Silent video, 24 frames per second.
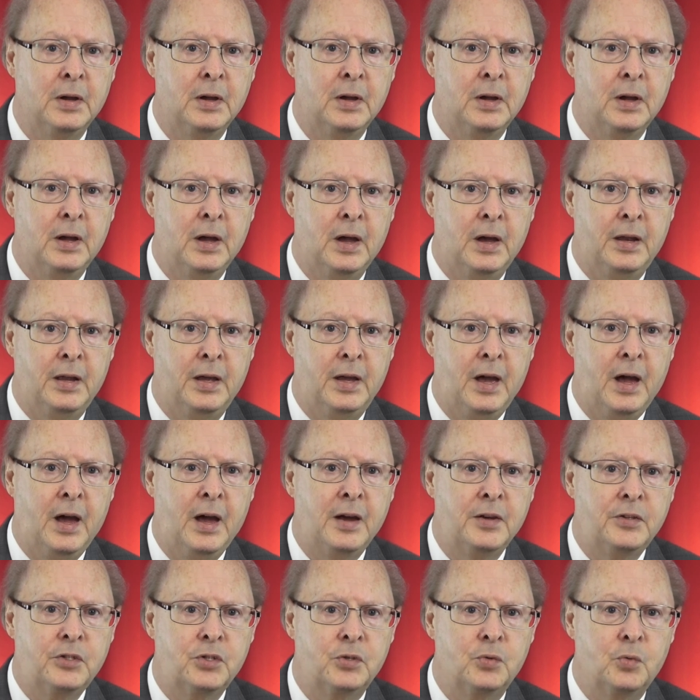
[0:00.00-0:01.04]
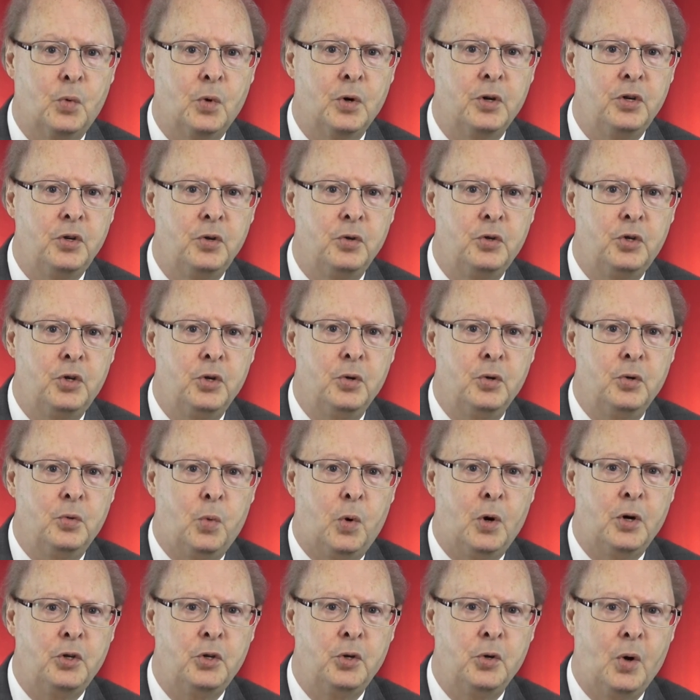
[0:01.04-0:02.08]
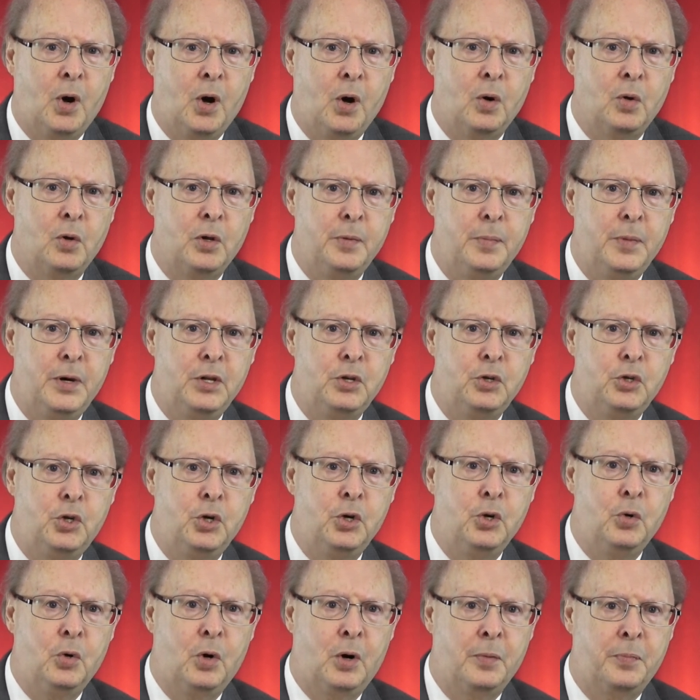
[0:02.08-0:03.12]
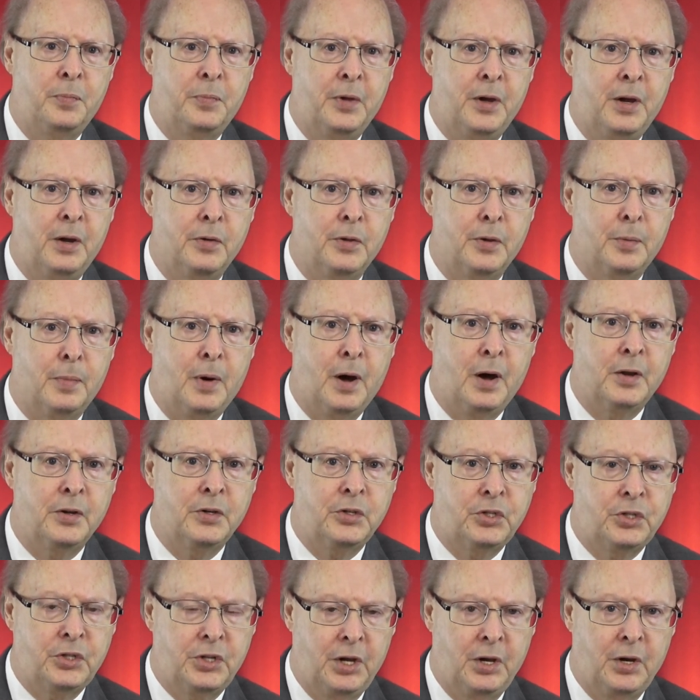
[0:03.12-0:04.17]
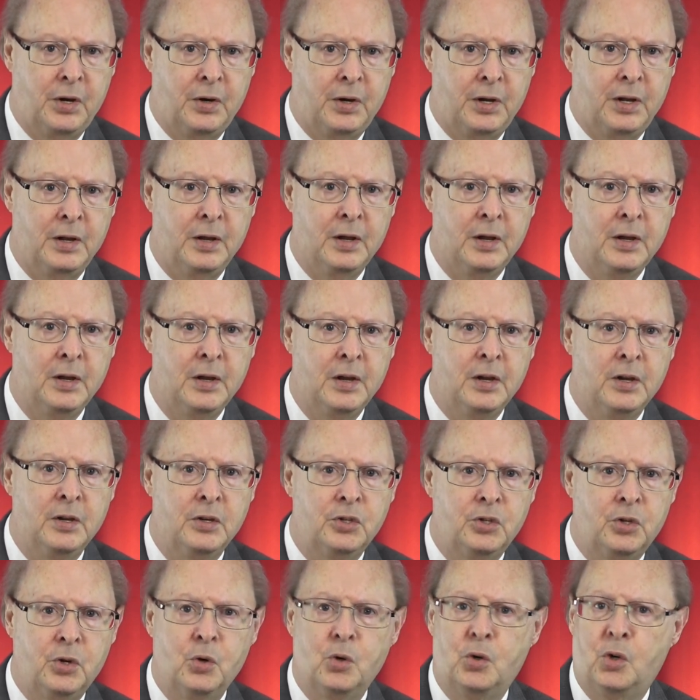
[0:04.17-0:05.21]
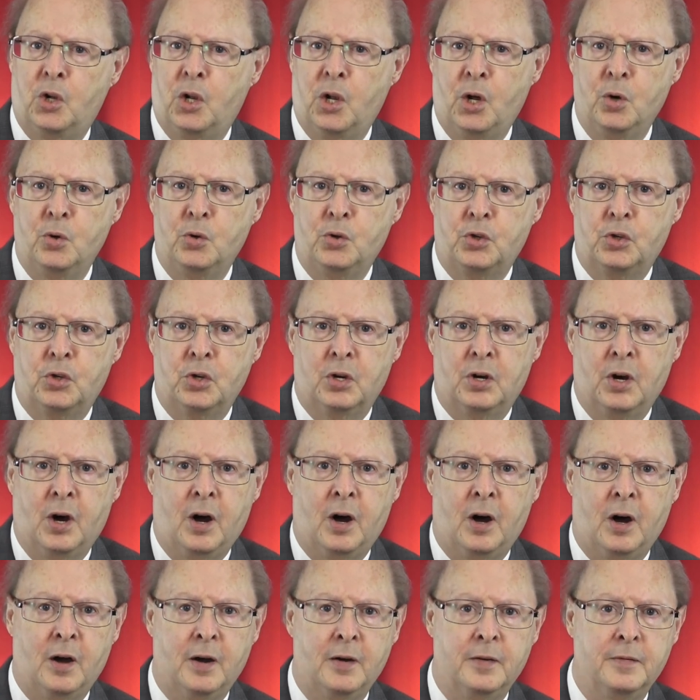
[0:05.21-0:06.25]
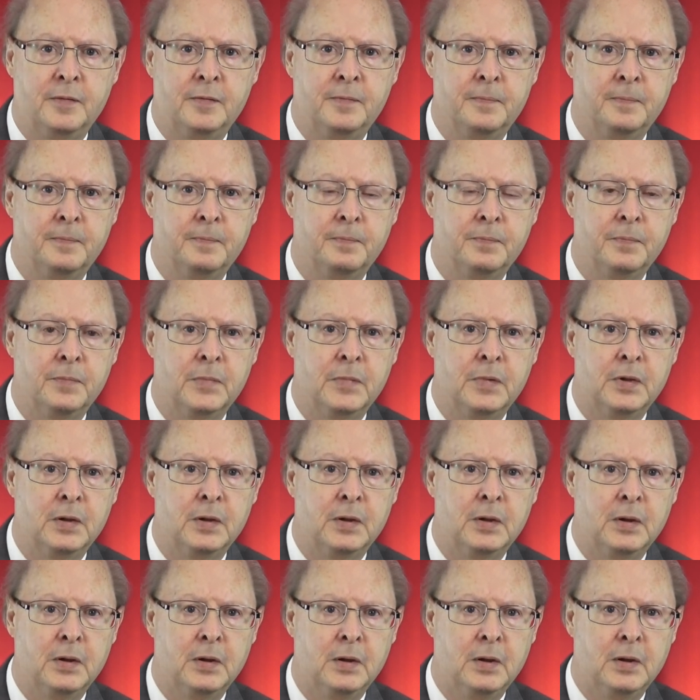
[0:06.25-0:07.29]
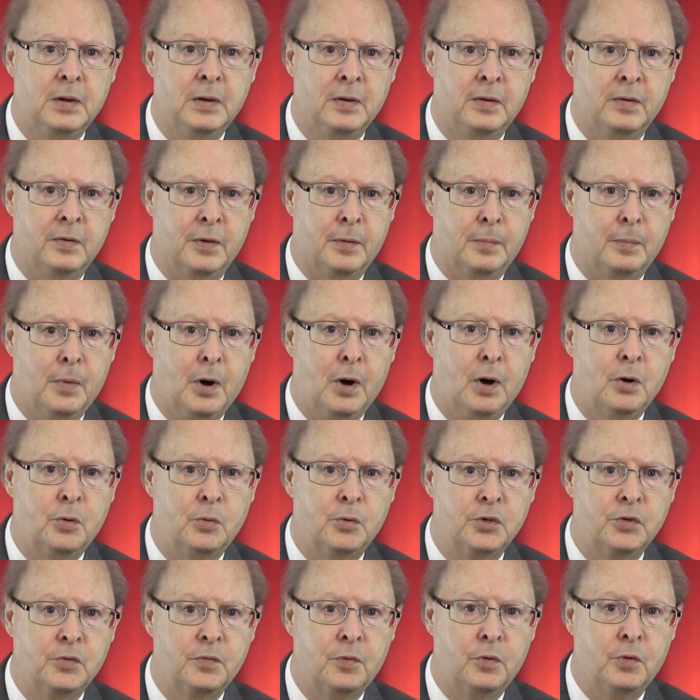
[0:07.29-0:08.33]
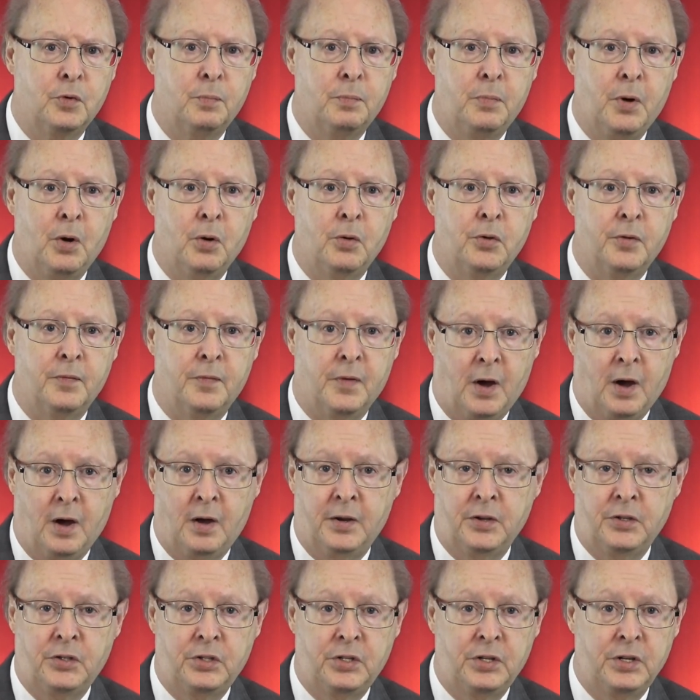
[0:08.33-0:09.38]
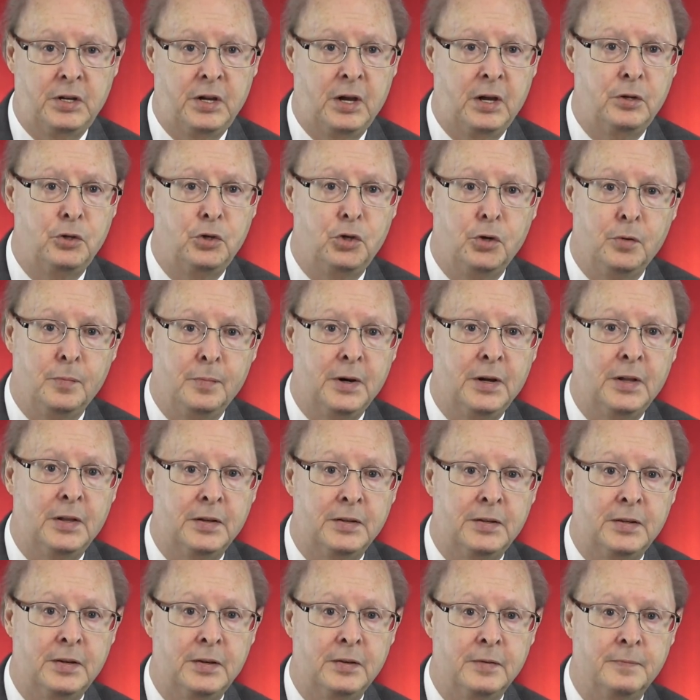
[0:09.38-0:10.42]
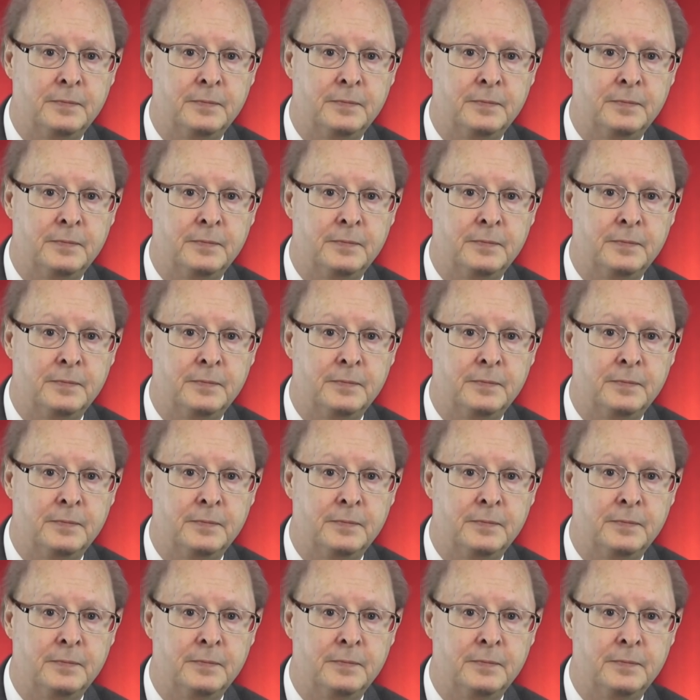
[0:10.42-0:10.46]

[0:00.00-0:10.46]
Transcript: and he asked, what do you holy men do up there in the monastery so close to God? Now, the monk was full both of honesty and humility.